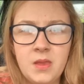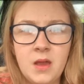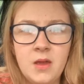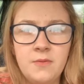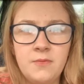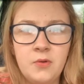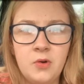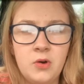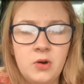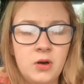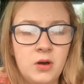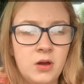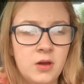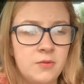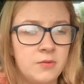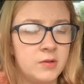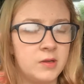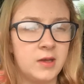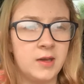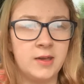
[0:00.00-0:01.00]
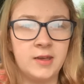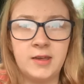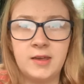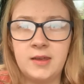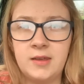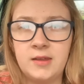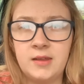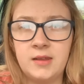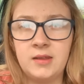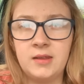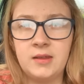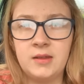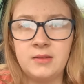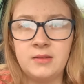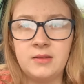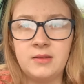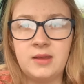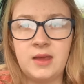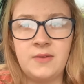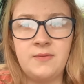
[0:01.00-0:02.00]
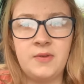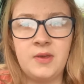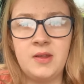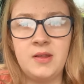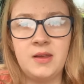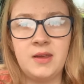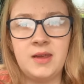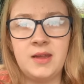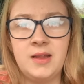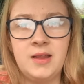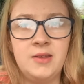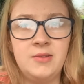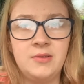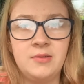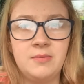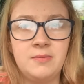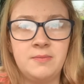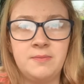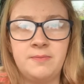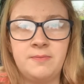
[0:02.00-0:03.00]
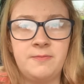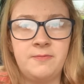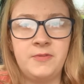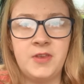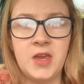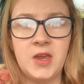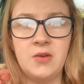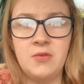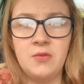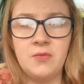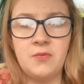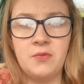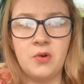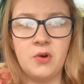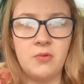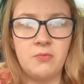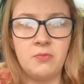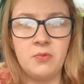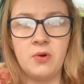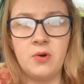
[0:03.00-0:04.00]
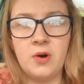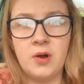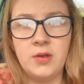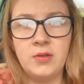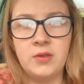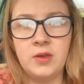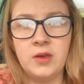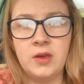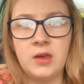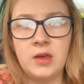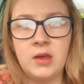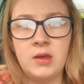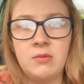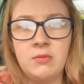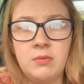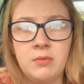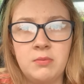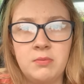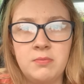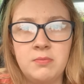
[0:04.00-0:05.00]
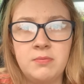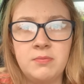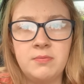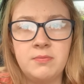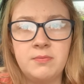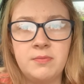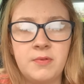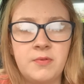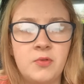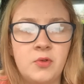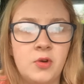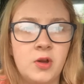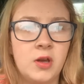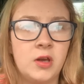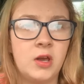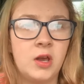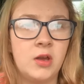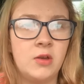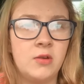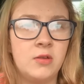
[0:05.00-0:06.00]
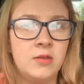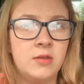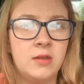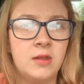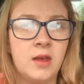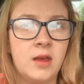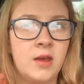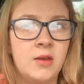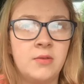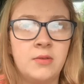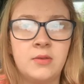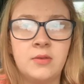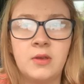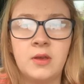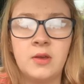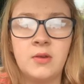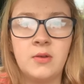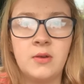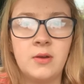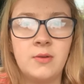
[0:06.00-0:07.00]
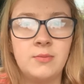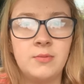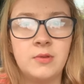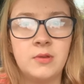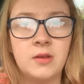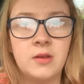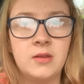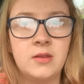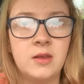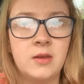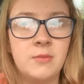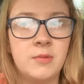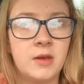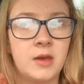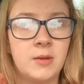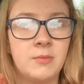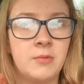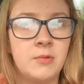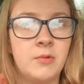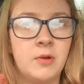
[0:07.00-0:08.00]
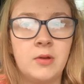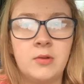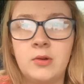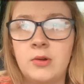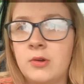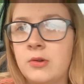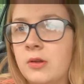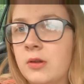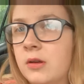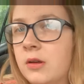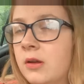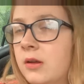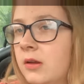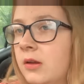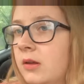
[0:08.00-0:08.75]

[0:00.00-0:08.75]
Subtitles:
I thought I would like give you like a little view of what I do before I go into the house. So I'm just gonna turn my camera around, hold on.